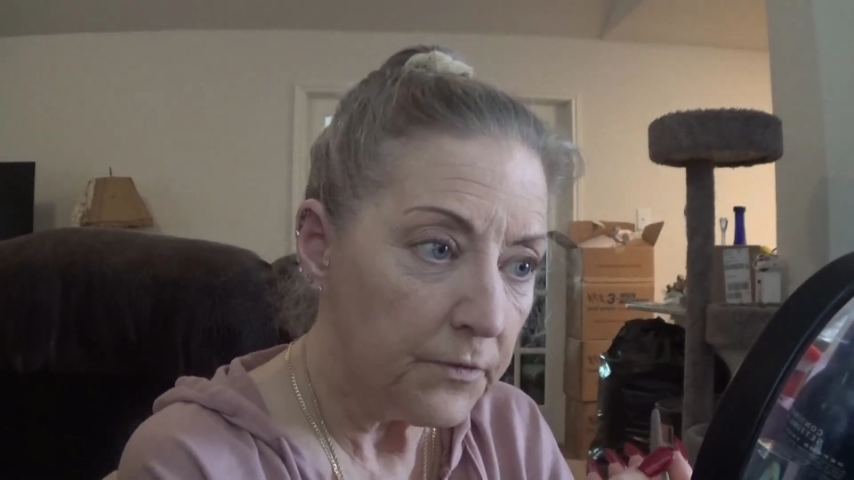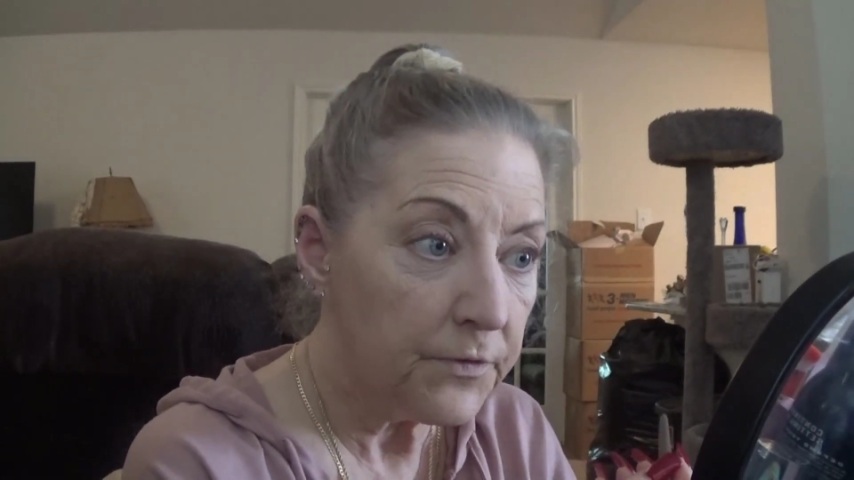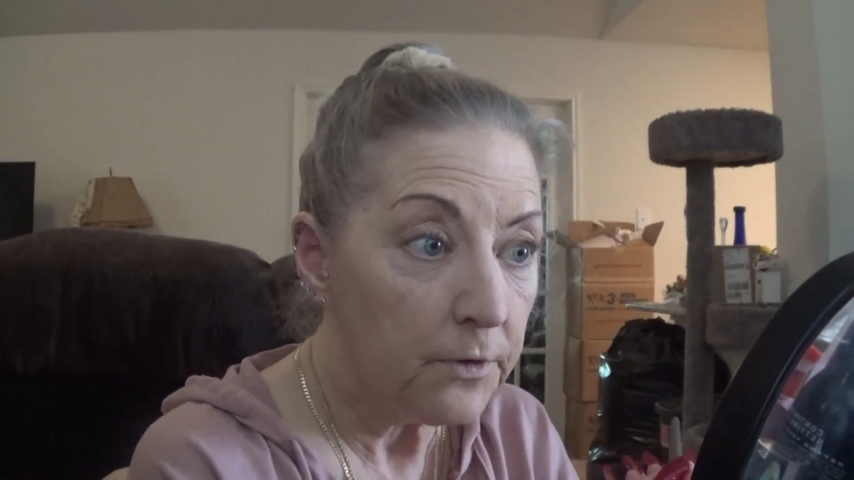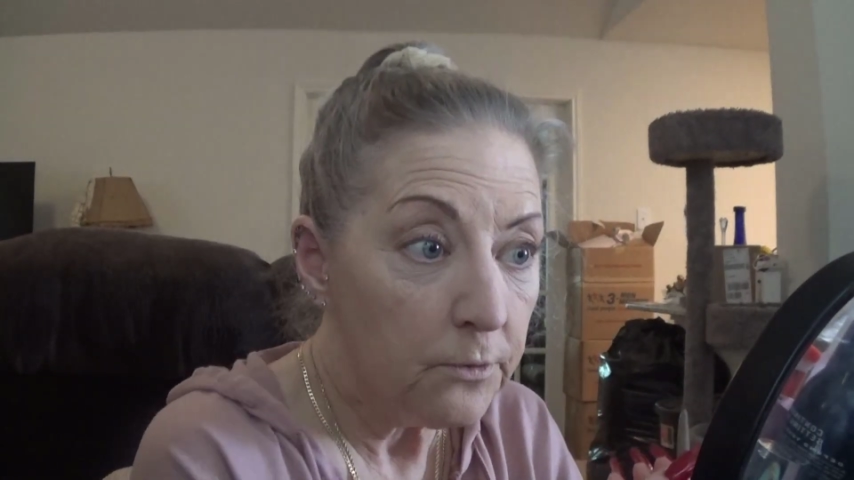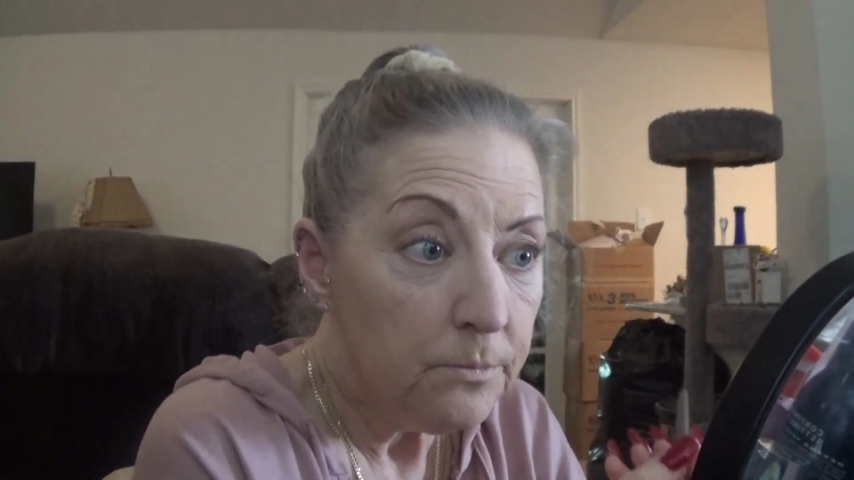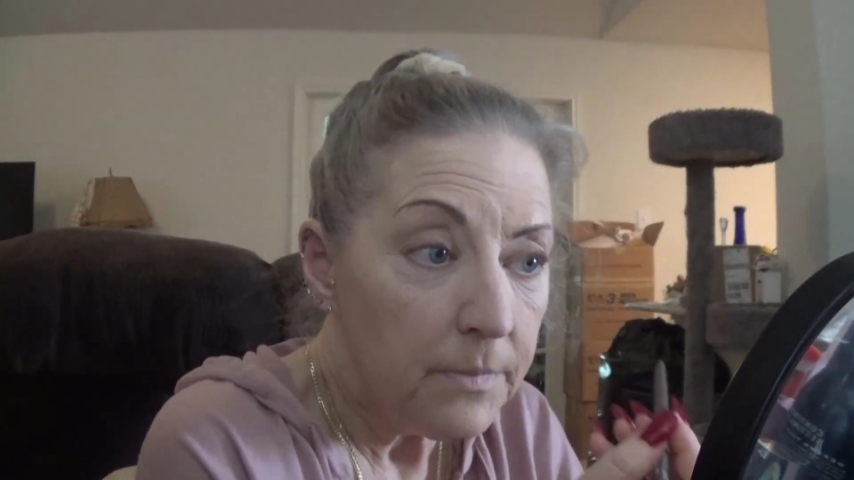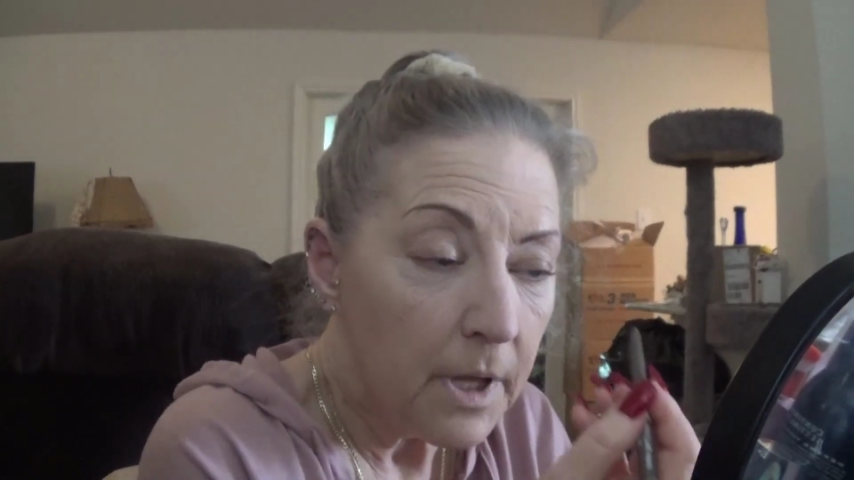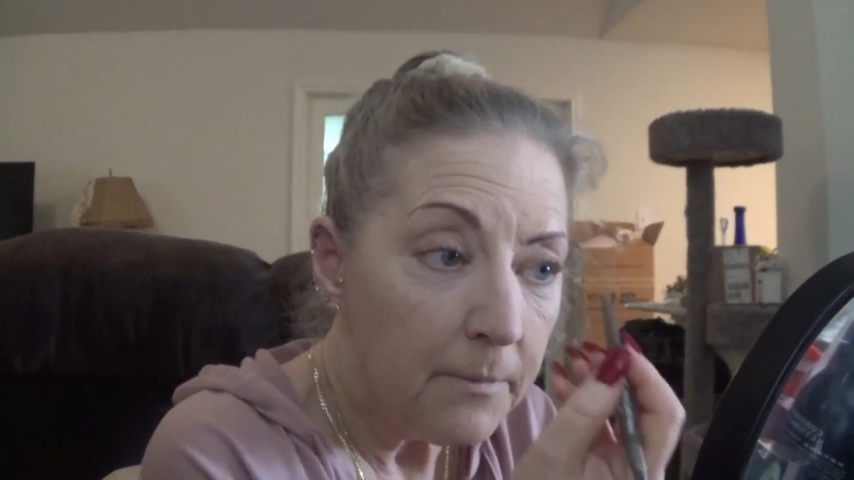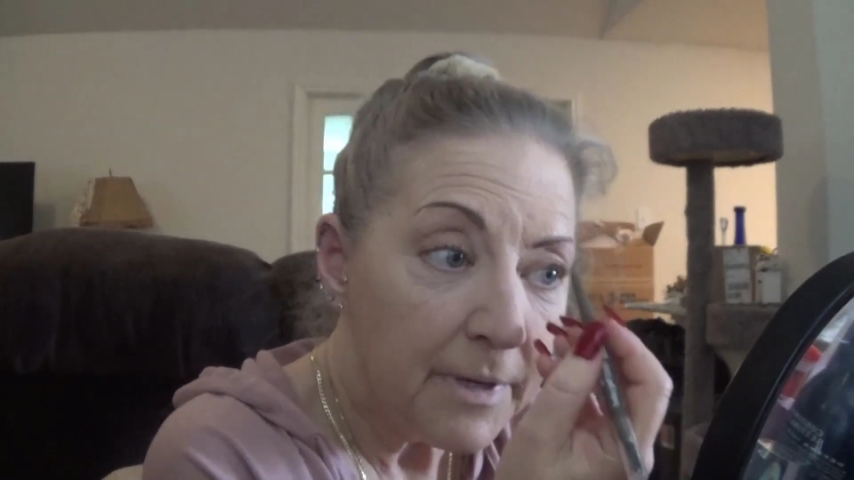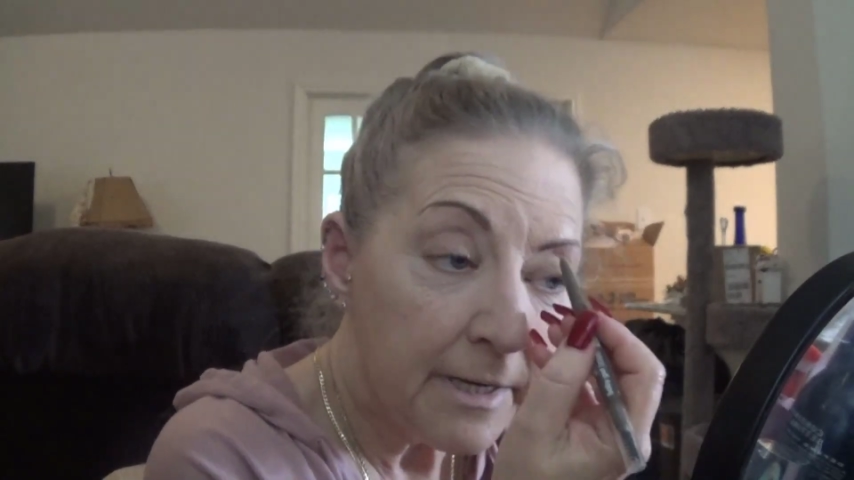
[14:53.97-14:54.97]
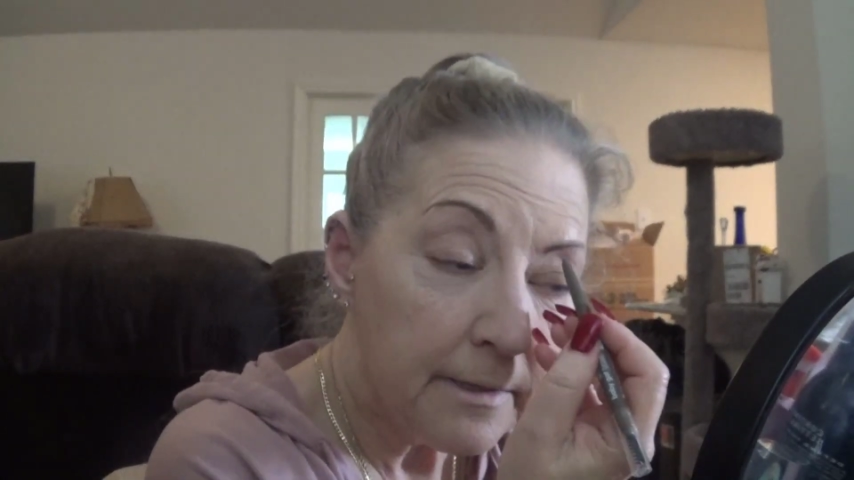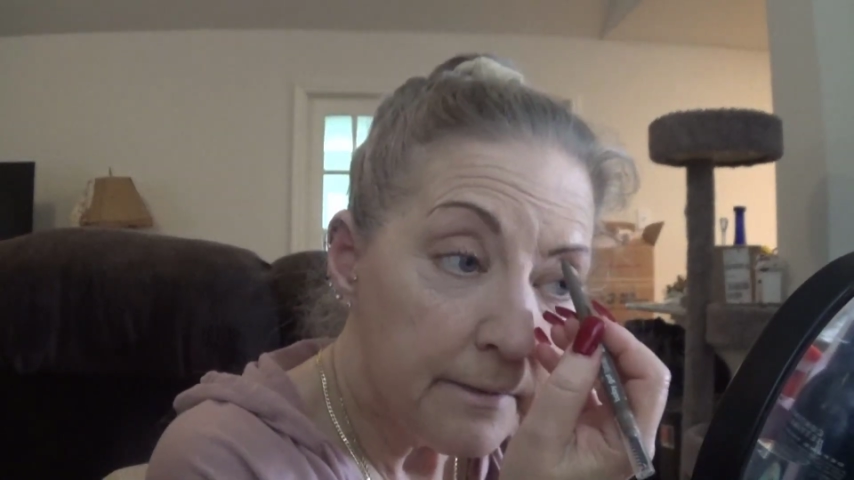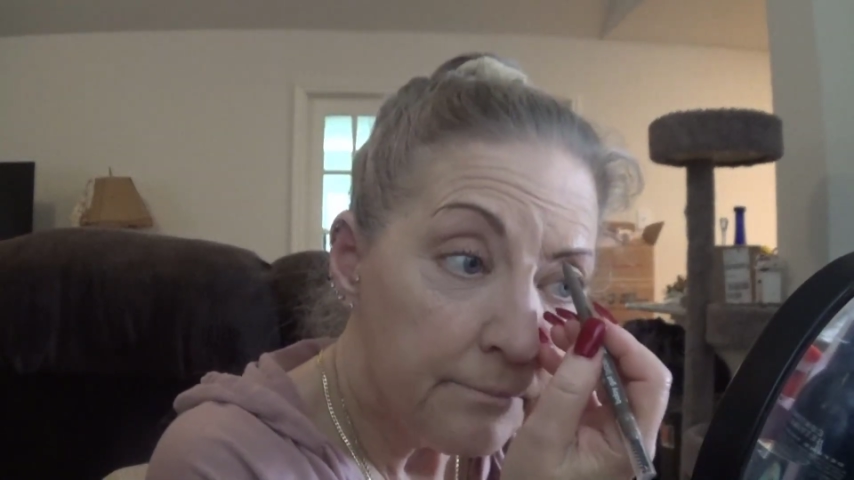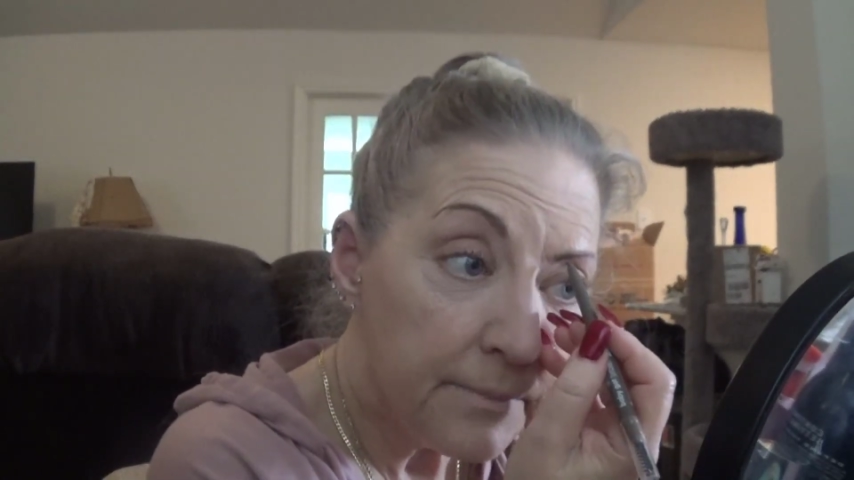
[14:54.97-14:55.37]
So I mean,